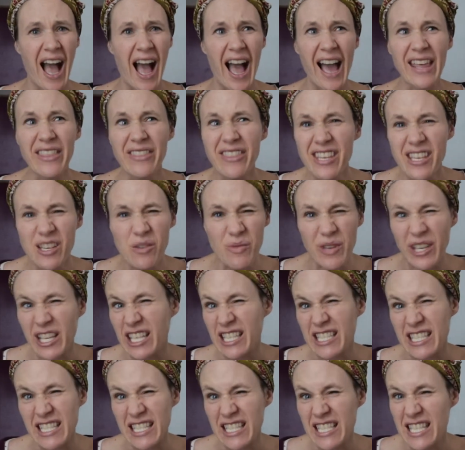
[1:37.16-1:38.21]
I think we
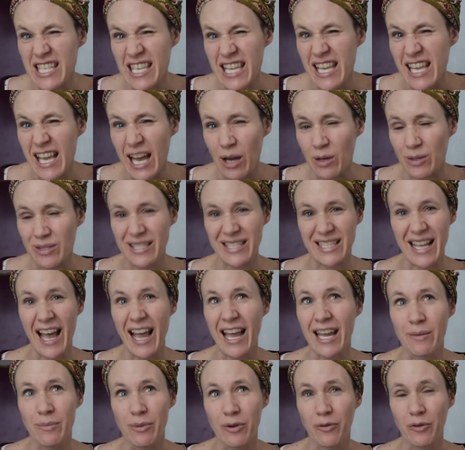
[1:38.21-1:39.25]
can sneak
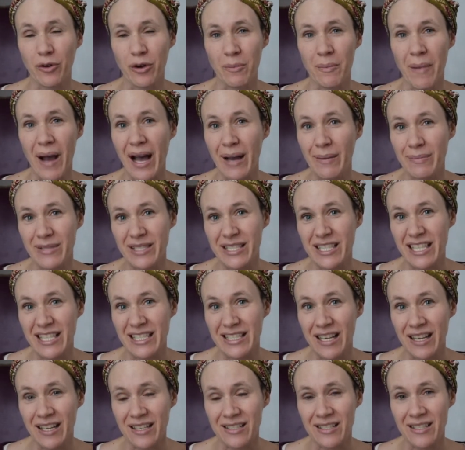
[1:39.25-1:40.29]
outside before Mom
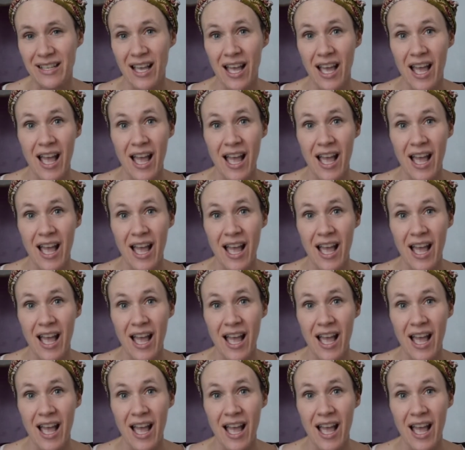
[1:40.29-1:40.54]
sees us.